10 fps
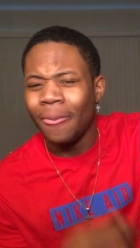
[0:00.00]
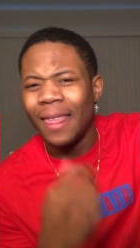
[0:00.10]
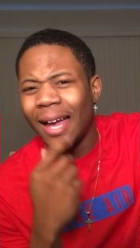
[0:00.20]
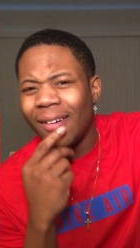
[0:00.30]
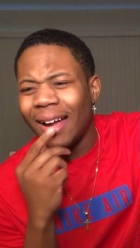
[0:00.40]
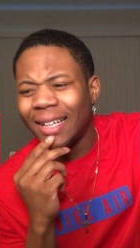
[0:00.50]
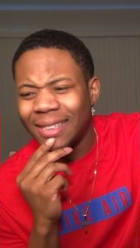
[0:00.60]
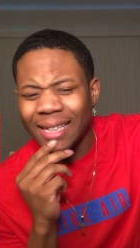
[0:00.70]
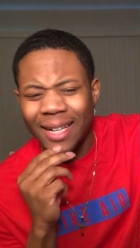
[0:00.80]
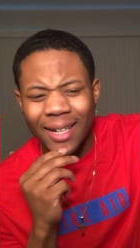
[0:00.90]
Now, I
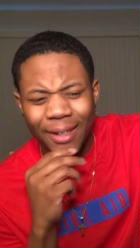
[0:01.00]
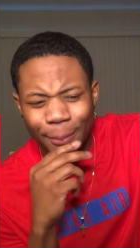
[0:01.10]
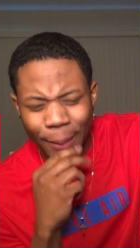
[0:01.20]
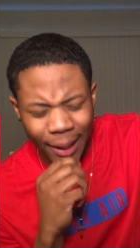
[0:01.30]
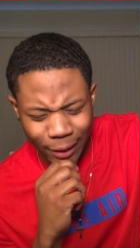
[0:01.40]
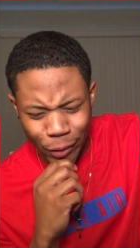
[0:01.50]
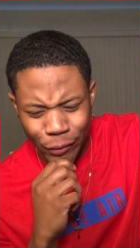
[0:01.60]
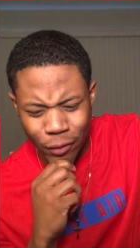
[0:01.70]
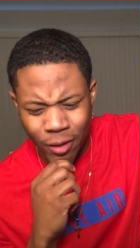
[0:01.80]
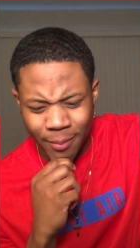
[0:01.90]
sat there and pondered
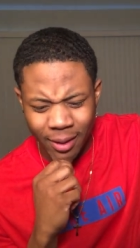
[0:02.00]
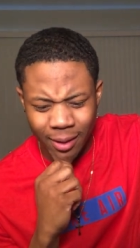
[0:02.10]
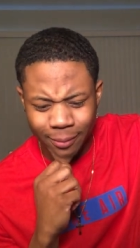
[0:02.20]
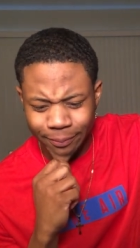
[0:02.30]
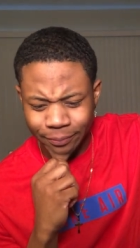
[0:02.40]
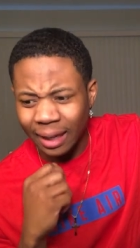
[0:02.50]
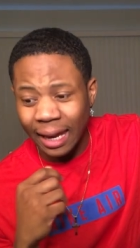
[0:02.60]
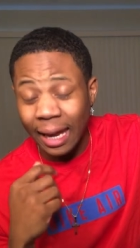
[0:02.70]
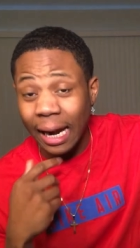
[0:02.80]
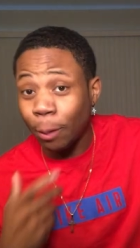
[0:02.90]
for a minute
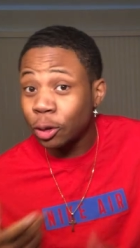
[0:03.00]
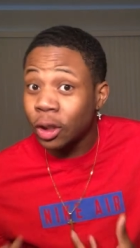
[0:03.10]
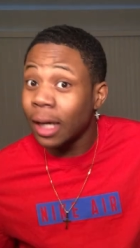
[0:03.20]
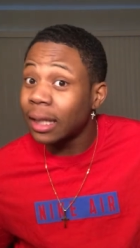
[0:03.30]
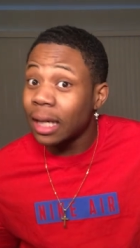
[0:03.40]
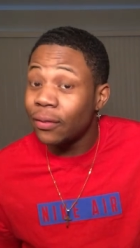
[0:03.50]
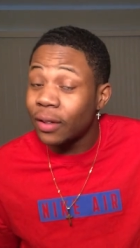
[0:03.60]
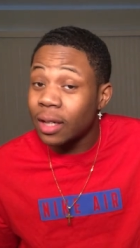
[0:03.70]
and I was trying to think of a